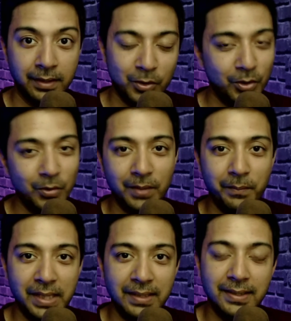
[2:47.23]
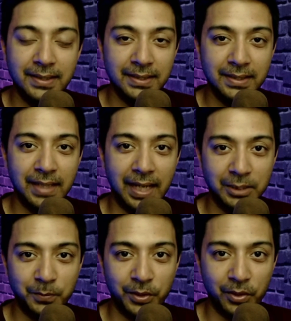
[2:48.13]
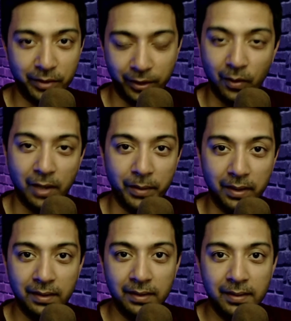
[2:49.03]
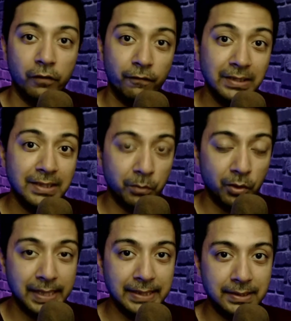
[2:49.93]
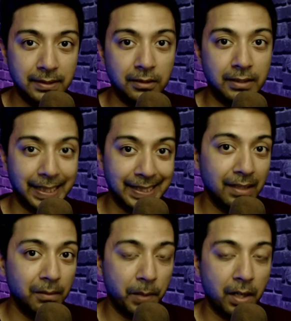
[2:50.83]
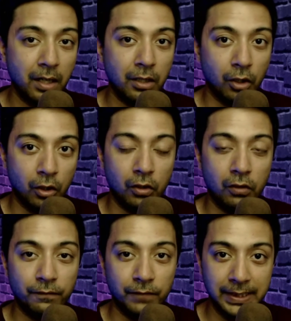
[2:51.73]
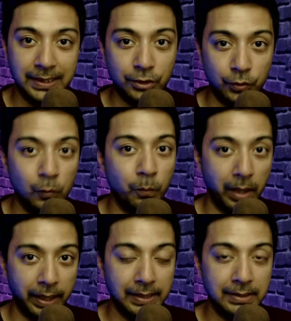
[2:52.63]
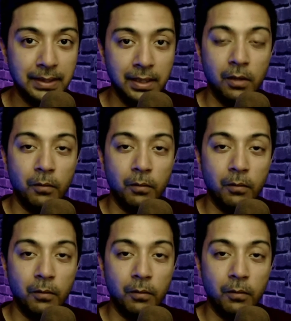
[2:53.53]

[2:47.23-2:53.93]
So you can make the decision as per your requirement. Now if we summarize the technical part of these two plugins,